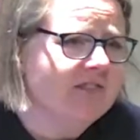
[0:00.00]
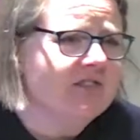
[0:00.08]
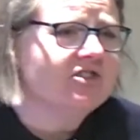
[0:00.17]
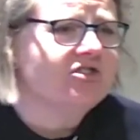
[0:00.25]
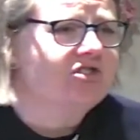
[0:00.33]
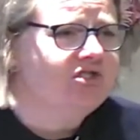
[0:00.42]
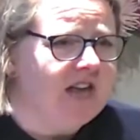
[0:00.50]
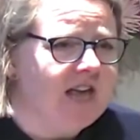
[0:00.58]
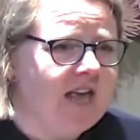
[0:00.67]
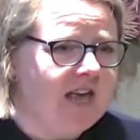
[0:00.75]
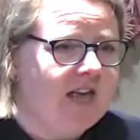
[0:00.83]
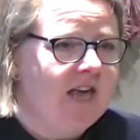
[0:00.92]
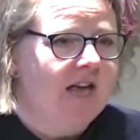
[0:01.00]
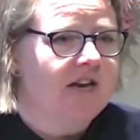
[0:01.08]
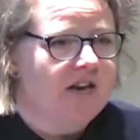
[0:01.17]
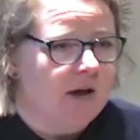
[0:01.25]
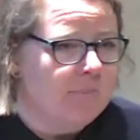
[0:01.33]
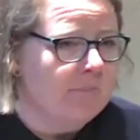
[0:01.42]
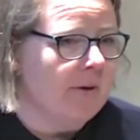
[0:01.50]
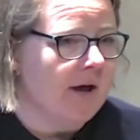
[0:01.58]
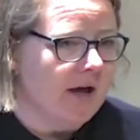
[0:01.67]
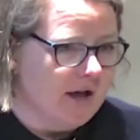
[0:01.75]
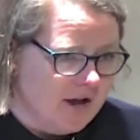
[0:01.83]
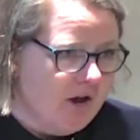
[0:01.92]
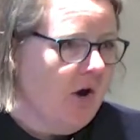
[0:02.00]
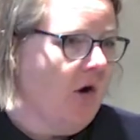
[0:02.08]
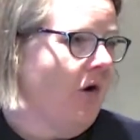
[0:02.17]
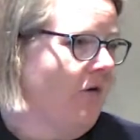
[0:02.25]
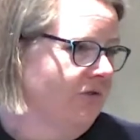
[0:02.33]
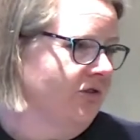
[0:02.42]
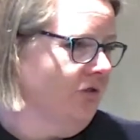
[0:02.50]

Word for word: the sheer number of